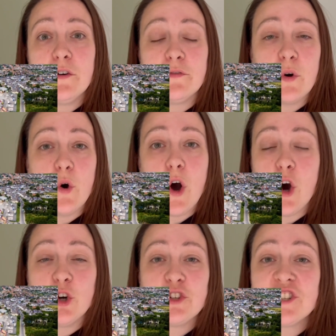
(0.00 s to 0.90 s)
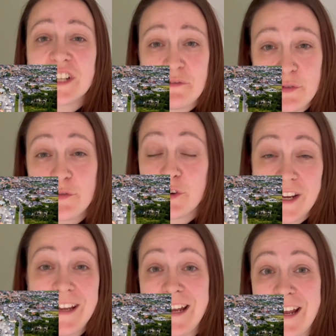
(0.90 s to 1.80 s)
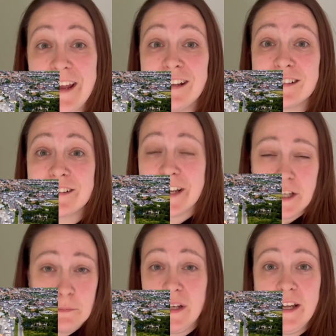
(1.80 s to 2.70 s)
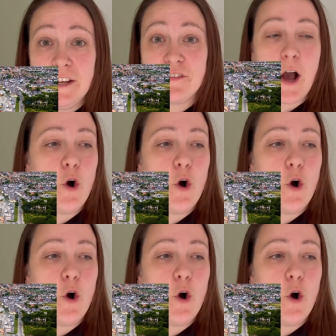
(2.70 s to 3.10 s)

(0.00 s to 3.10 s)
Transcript: for 103 years. Can you believe that?